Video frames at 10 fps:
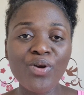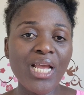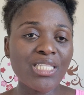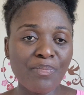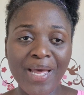
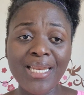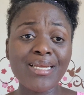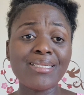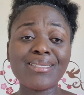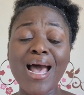
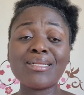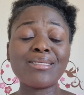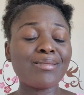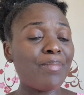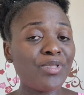independence, and
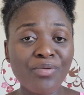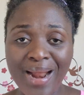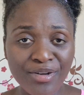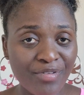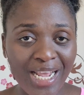stop the
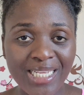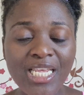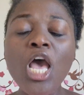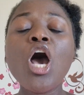rat race.